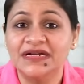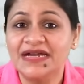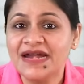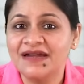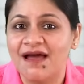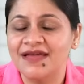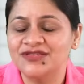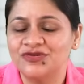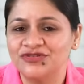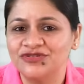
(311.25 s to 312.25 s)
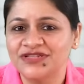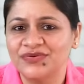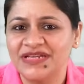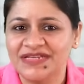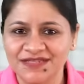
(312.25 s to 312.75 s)
The data is on your
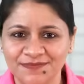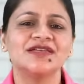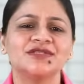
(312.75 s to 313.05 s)
screens.